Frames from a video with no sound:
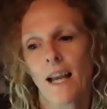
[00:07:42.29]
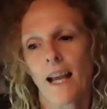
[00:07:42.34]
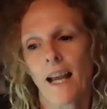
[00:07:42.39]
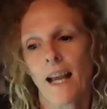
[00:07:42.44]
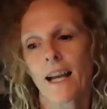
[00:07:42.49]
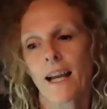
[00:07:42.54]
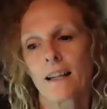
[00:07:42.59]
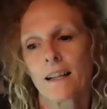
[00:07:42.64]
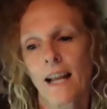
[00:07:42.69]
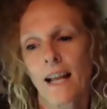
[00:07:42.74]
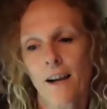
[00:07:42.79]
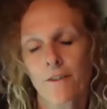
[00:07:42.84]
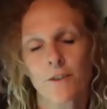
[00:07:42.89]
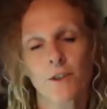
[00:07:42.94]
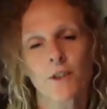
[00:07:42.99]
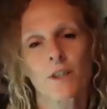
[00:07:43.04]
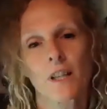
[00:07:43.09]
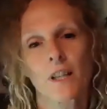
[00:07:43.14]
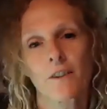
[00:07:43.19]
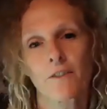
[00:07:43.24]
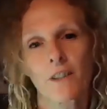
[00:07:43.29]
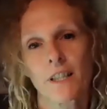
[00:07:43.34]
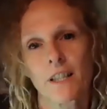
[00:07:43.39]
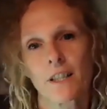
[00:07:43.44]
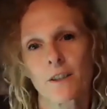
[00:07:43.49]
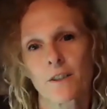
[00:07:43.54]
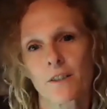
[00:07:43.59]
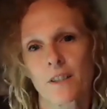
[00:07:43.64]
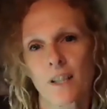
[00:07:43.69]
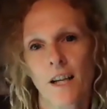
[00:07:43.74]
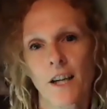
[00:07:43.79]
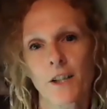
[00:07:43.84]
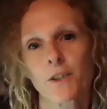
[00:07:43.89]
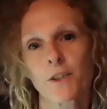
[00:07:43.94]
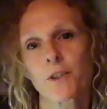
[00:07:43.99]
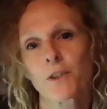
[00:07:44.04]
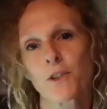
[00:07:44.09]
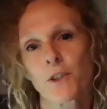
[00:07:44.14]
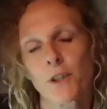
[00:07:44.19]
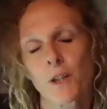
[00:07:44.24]
And after 11 years and
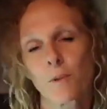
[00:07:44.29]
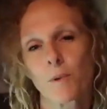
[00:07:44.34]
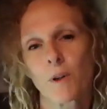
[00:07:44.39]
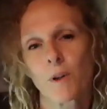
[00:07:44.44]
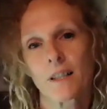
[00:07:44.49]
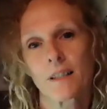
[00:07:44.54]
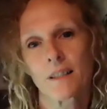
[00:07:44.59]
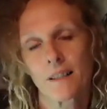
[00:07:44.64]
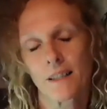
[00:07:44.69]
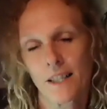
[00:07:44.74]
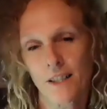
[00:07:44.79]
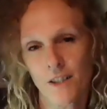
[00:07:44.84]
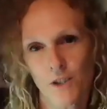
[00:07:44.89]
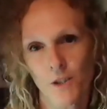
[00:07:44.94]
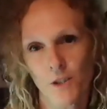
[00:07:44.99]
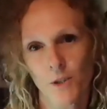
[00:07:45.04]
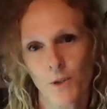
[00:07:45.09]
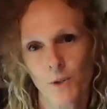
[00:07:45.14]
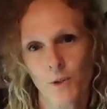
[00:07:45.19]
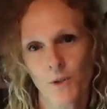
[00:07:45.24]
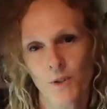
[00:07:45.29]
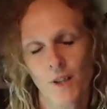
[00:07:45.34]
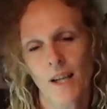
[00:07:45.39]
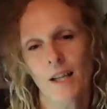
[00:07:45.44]
131 issues,